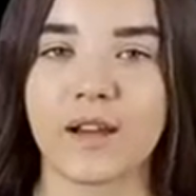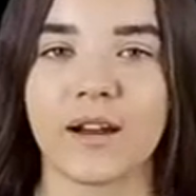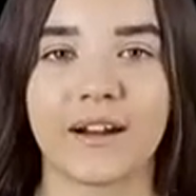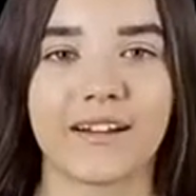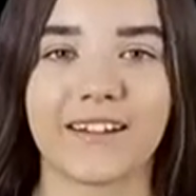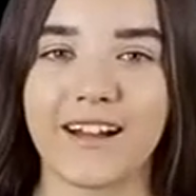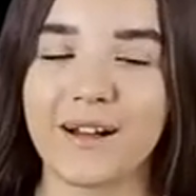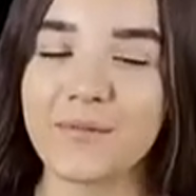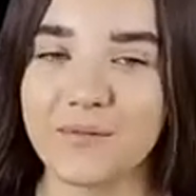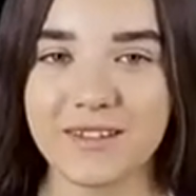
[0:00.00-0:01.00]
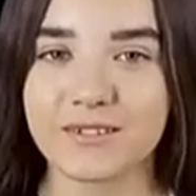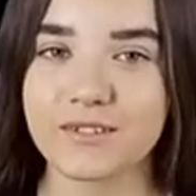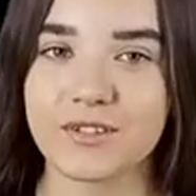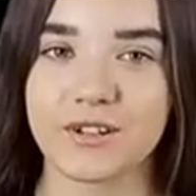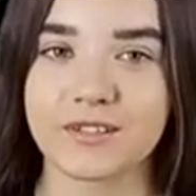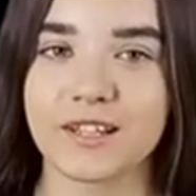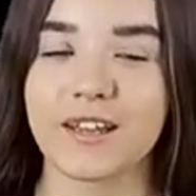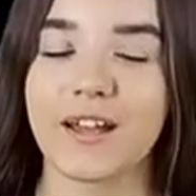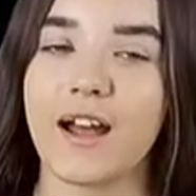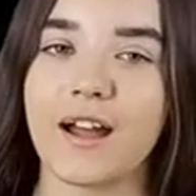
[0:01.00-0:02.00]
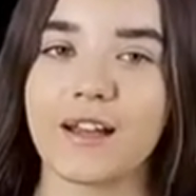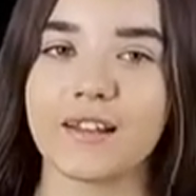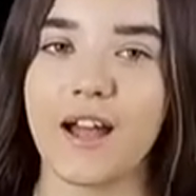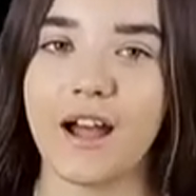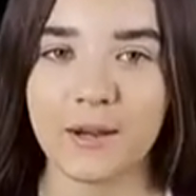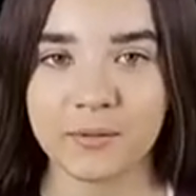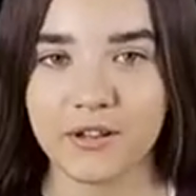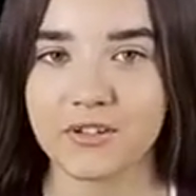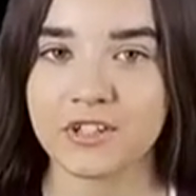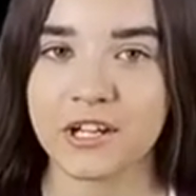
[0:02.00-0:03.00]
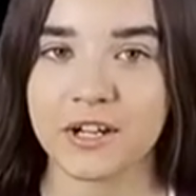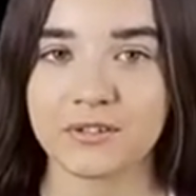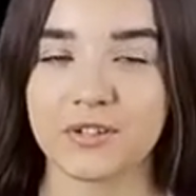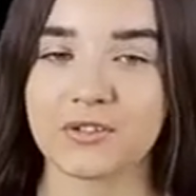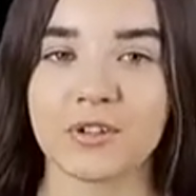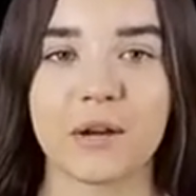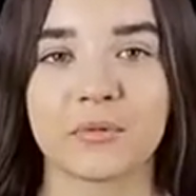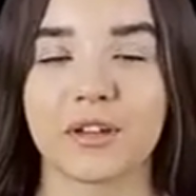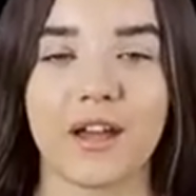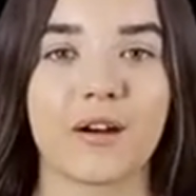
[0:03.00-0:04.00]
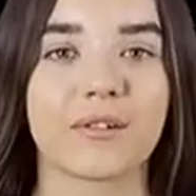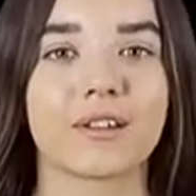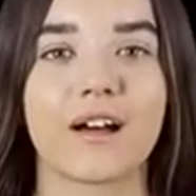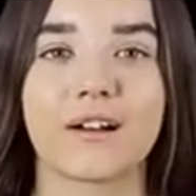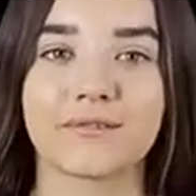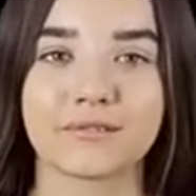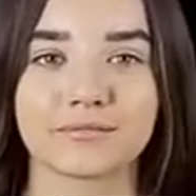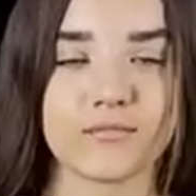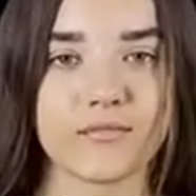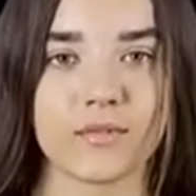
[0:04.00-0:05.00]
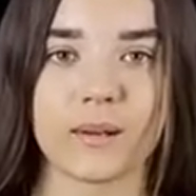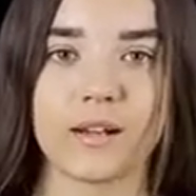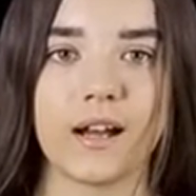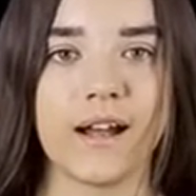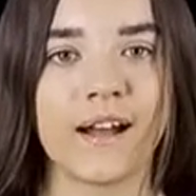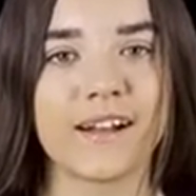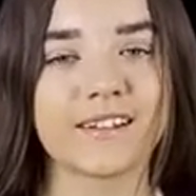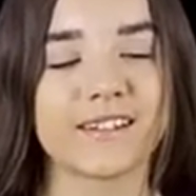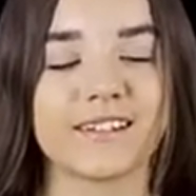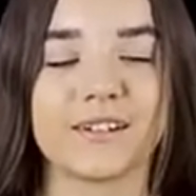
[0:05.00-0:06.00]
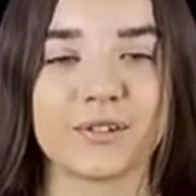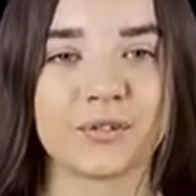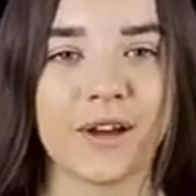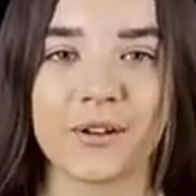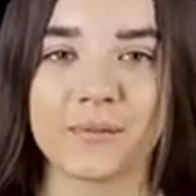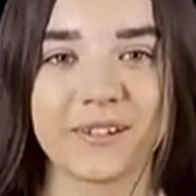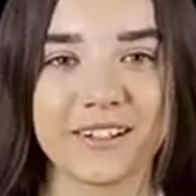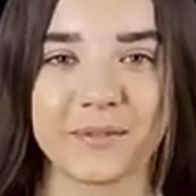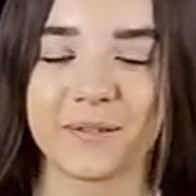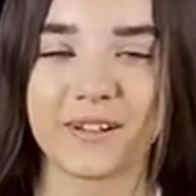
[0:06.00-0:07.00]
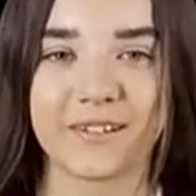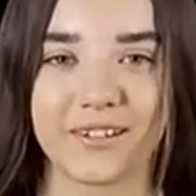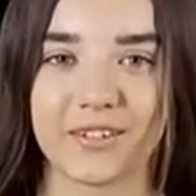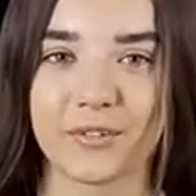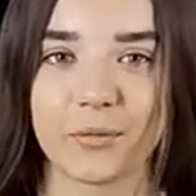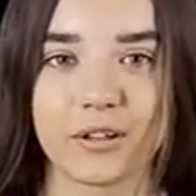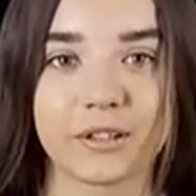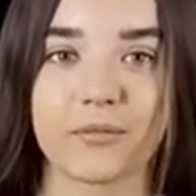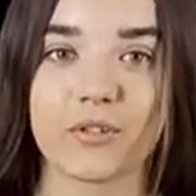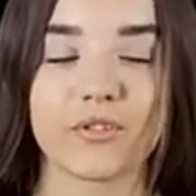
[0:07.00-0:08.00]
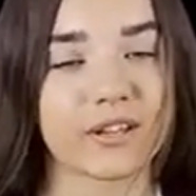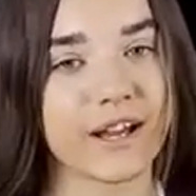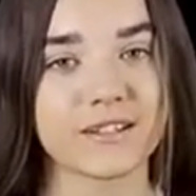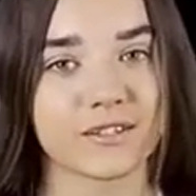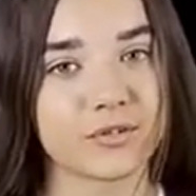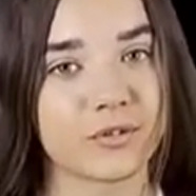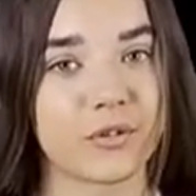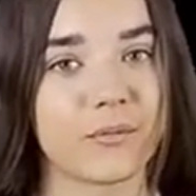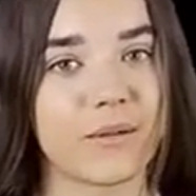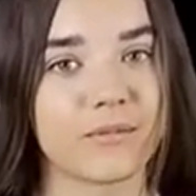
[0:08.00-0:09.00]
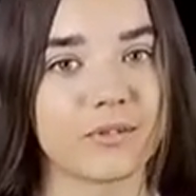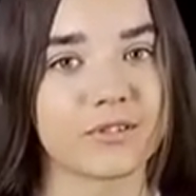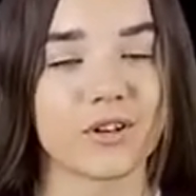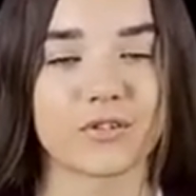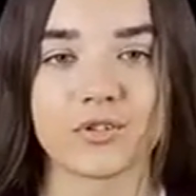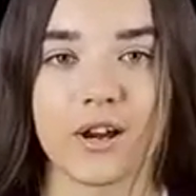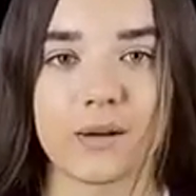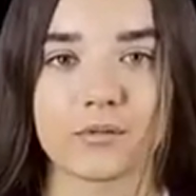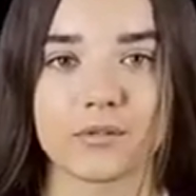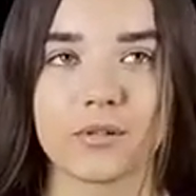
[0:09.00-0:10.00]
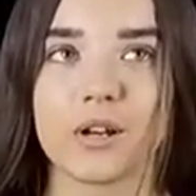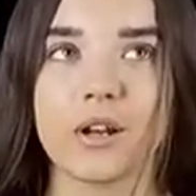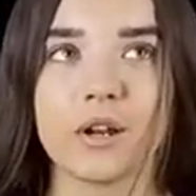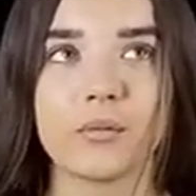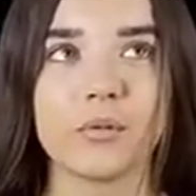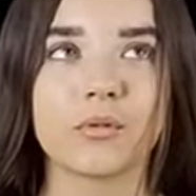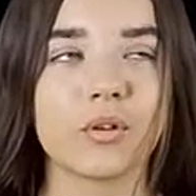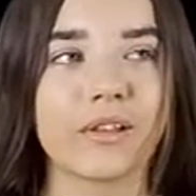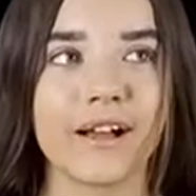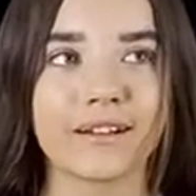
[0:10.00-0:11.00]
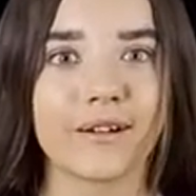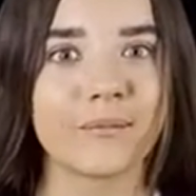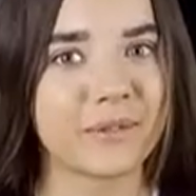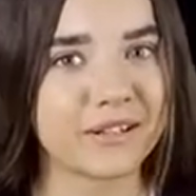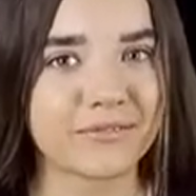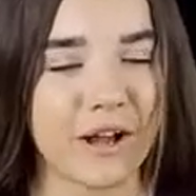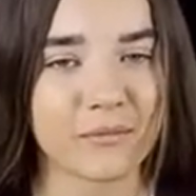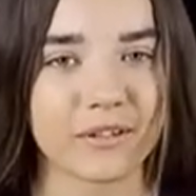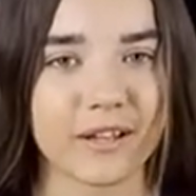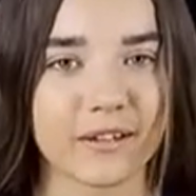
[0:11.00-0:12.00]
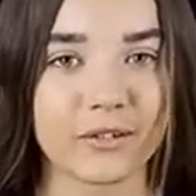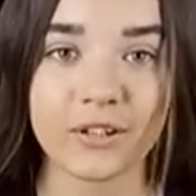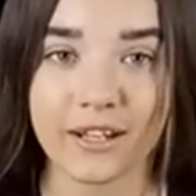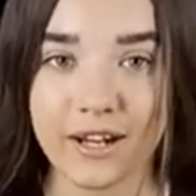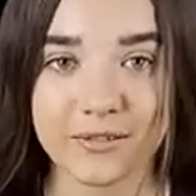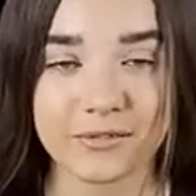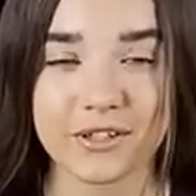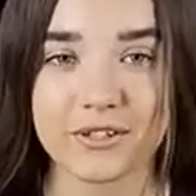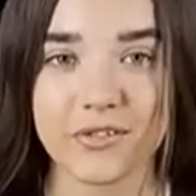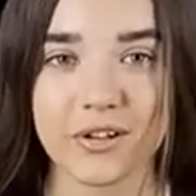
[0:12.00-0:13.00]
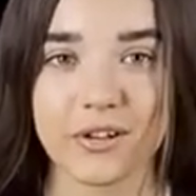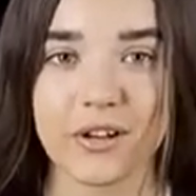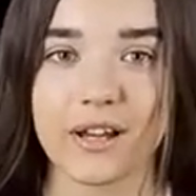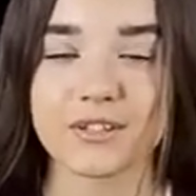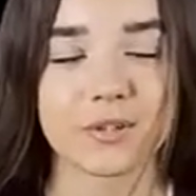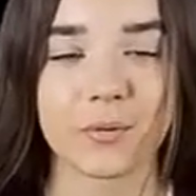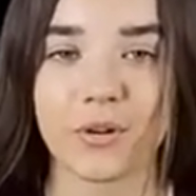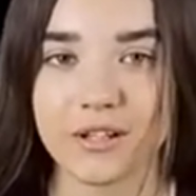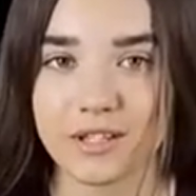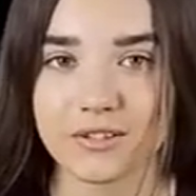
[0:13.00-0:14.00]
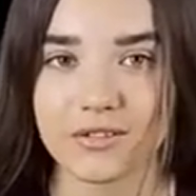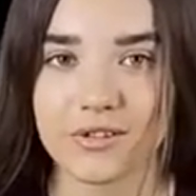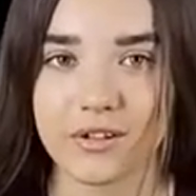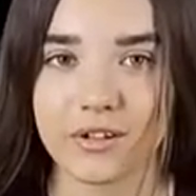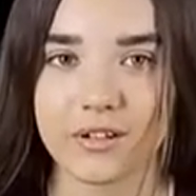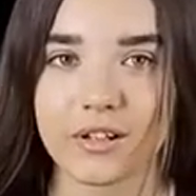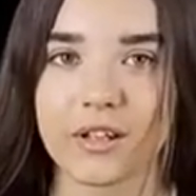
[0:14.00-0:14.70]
Hi, I'm Amith La-Shontae and I play the child on Tribal Get Out Alive. I had an incredible experience working with all the cast and crew members on Tribal. We were all like a big family, looking out for each other and supporting each other.